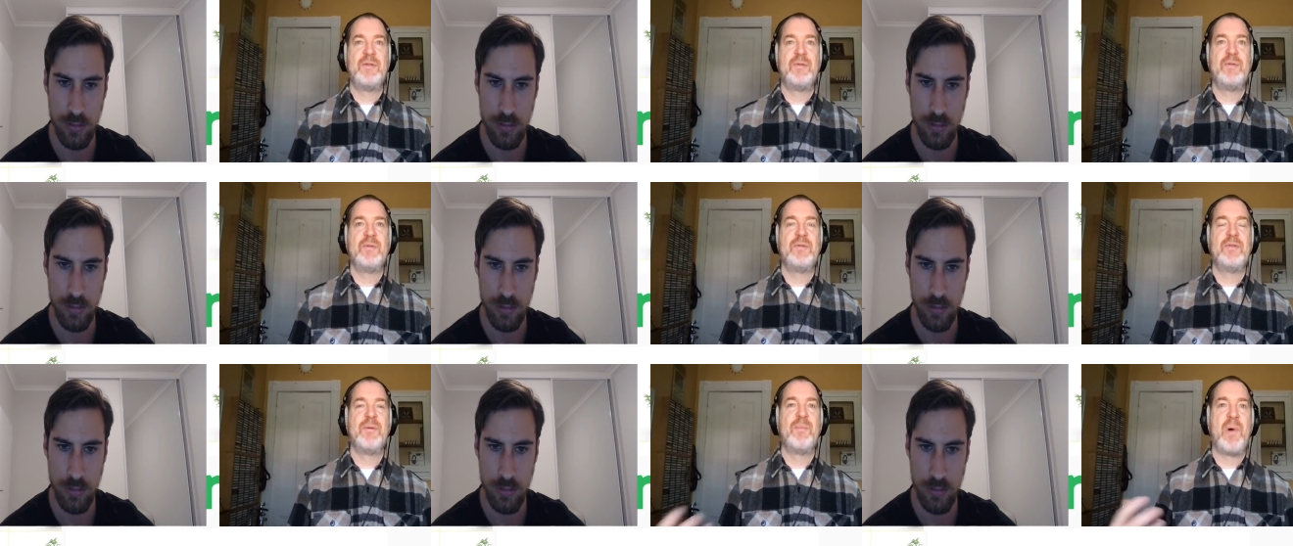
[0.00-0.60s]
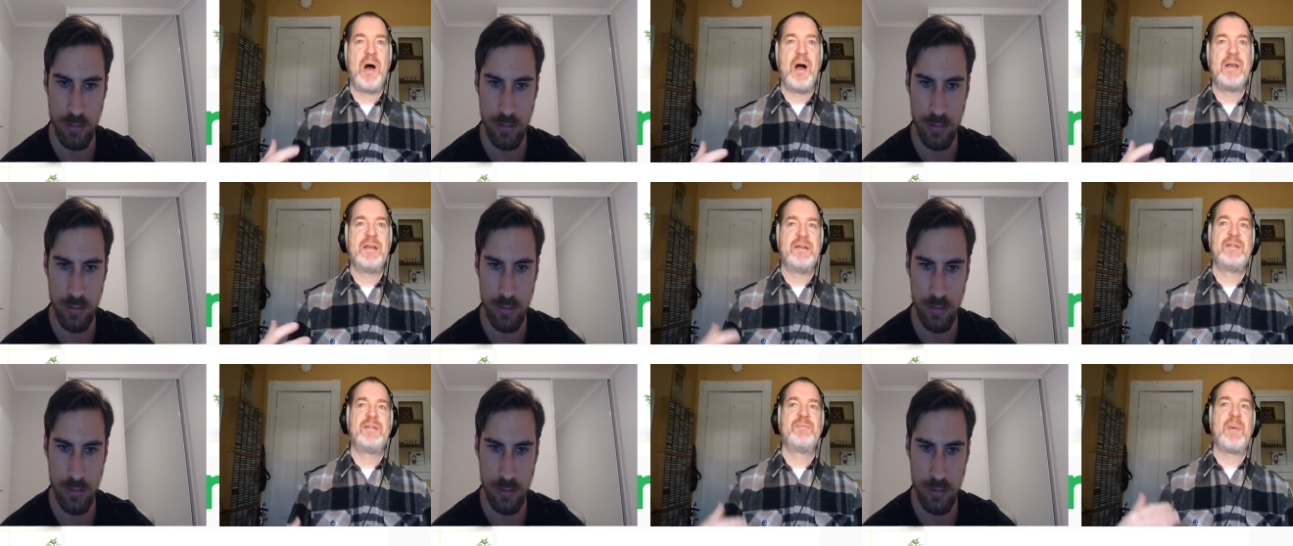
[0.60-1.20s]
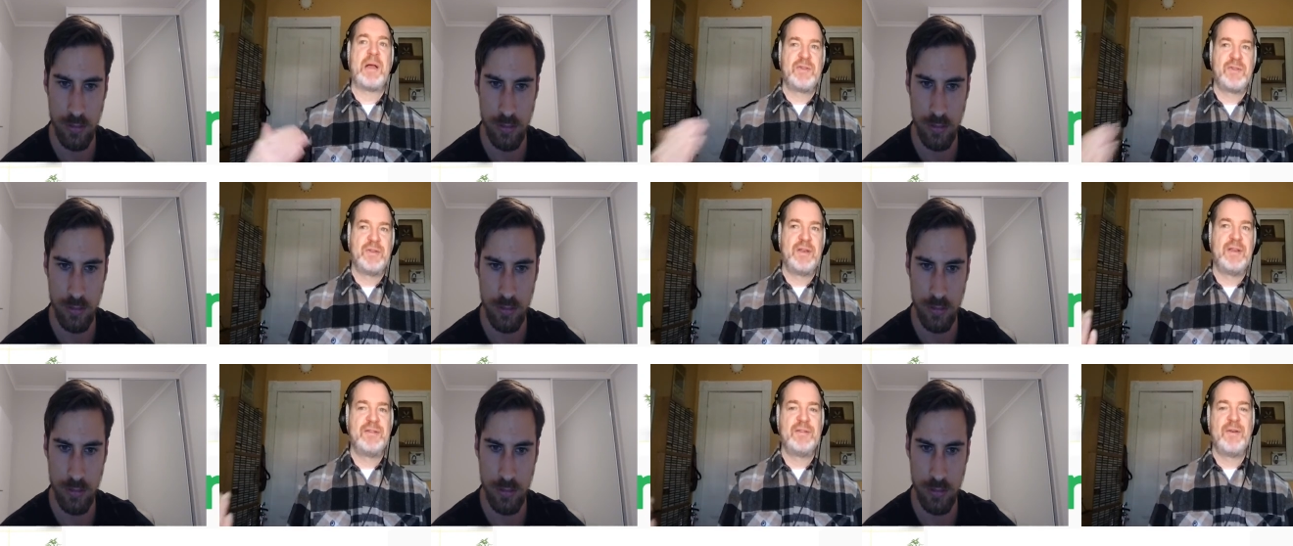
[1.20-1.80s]
Speaker 1: to the body,
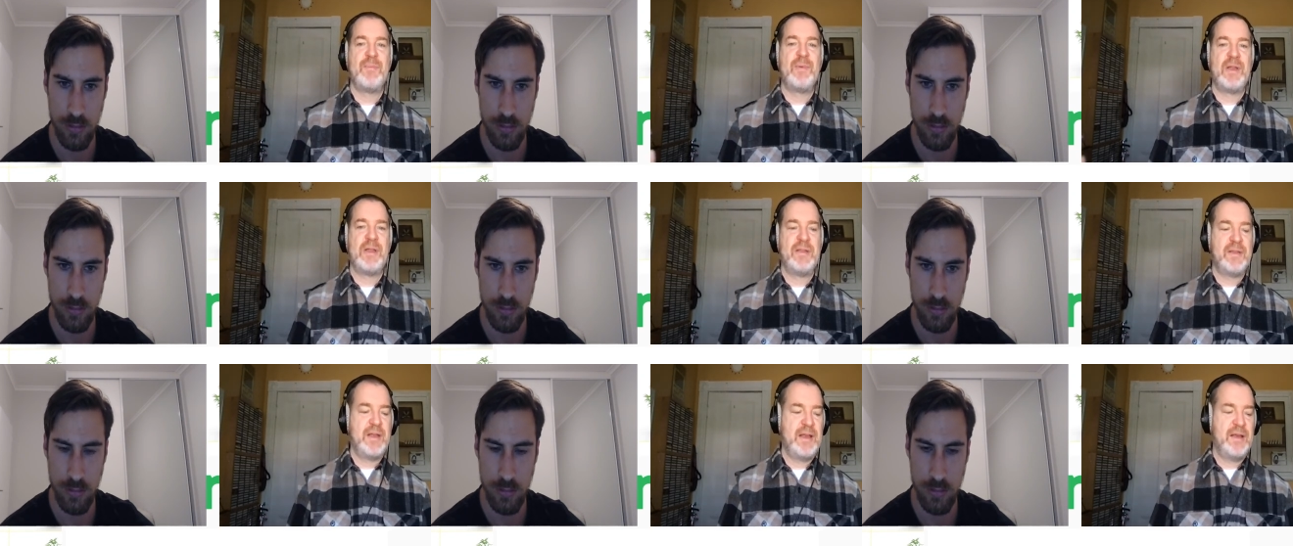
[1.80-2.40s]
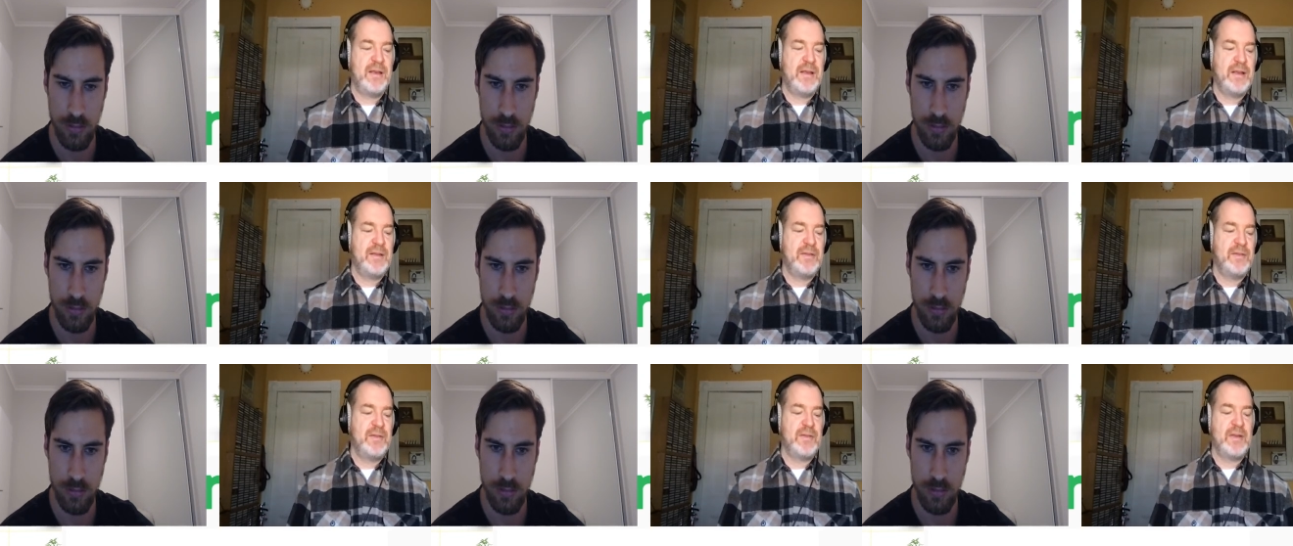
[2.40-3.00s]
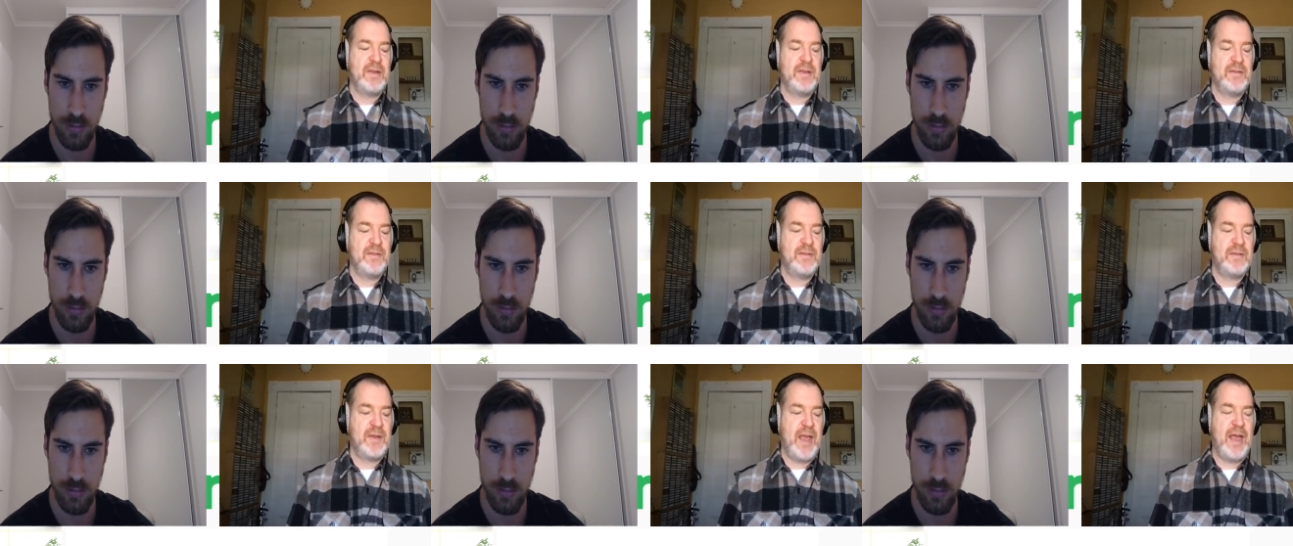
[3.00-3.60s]
especially in somebody that is,
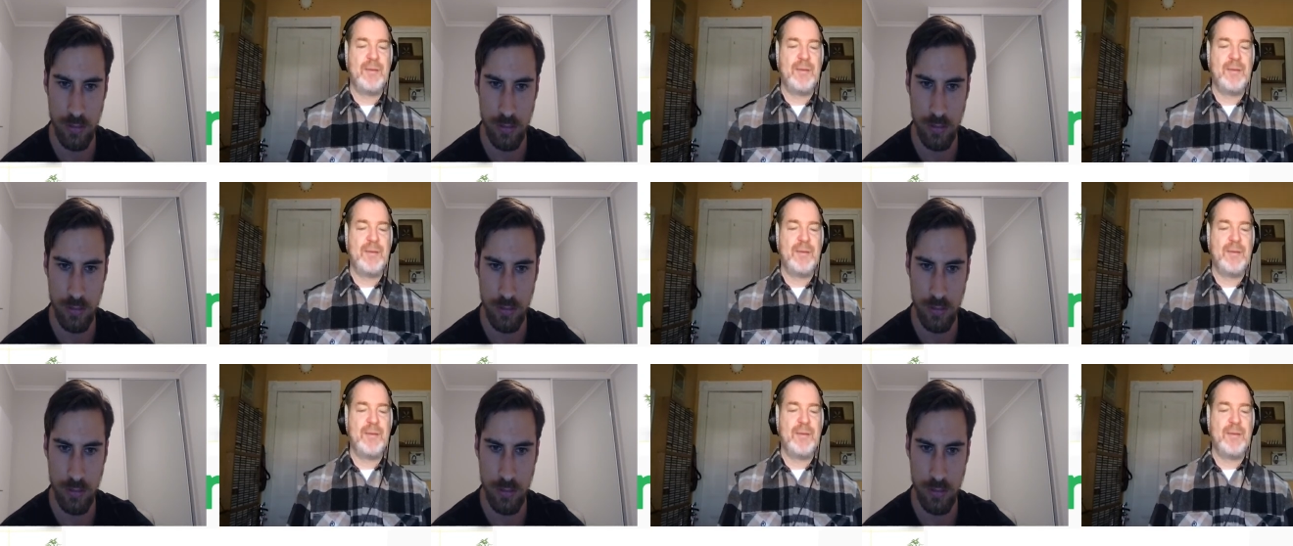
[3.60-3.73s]
is